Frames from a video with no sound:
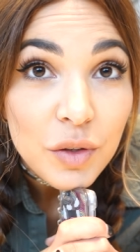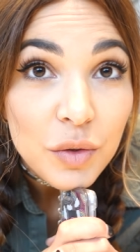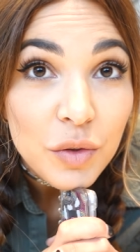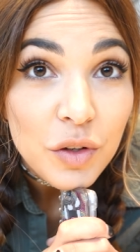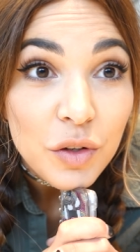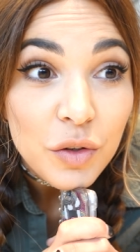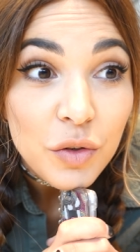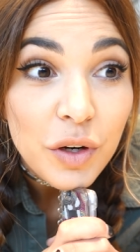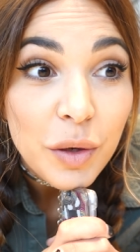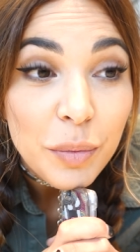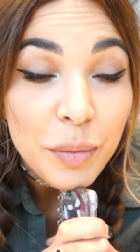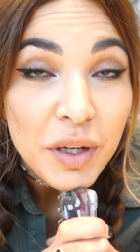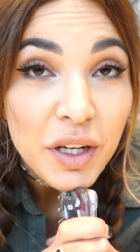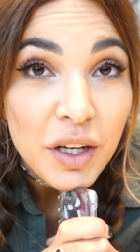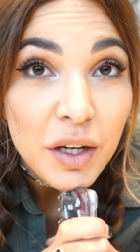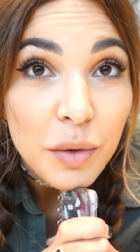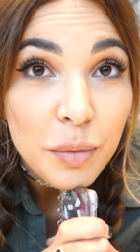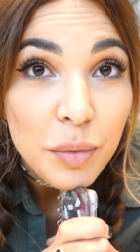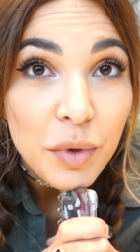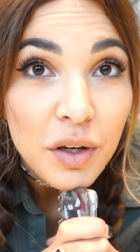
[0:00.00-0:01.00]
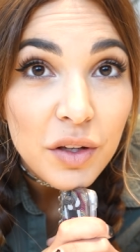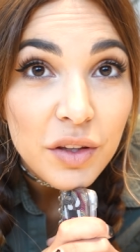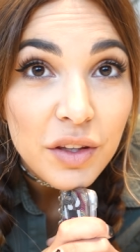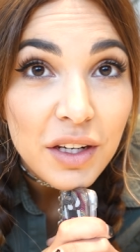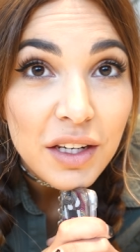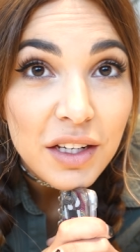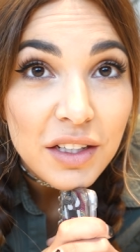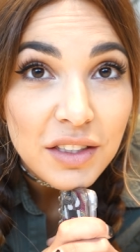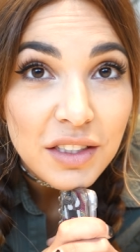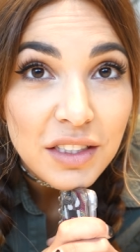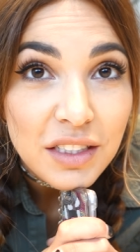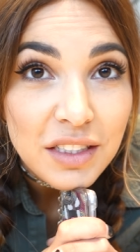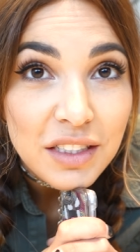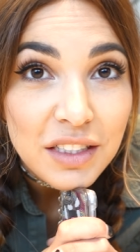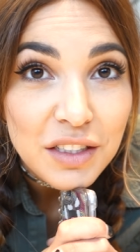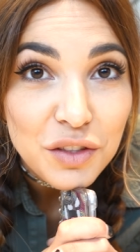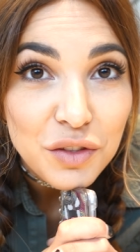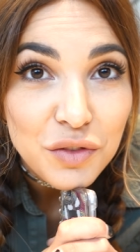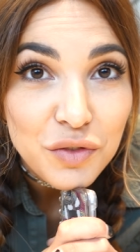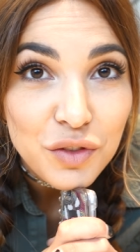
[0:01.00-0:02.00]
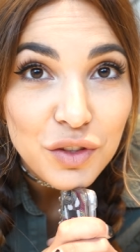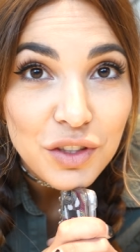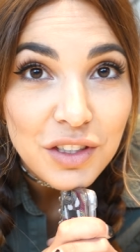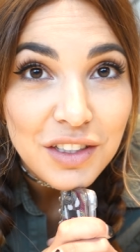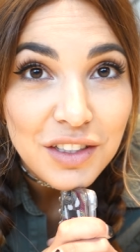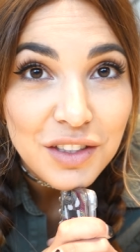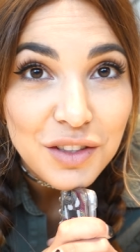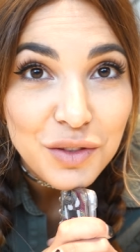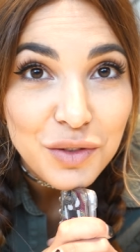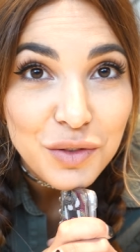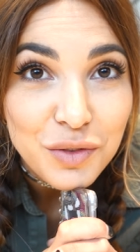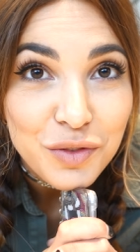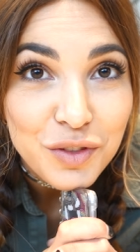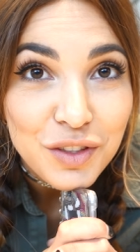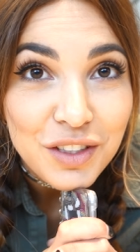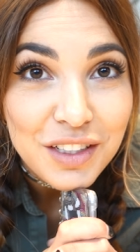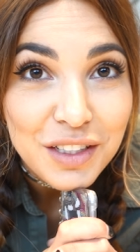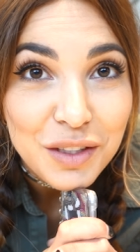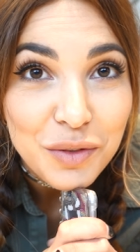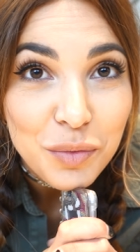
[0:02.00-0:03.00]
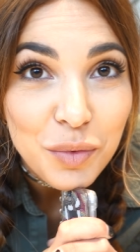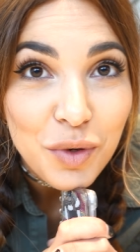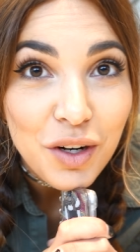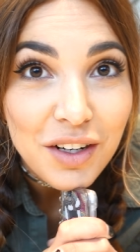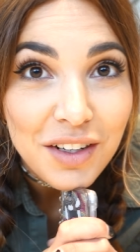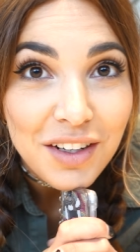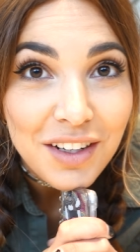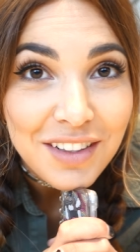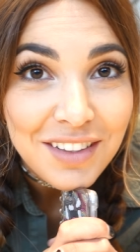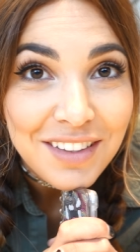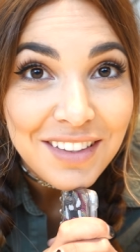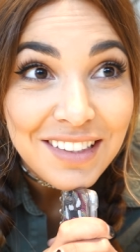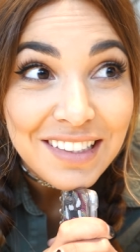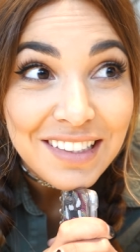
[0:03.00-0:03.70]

We're wrapping up all the last details for Gisou for the new product.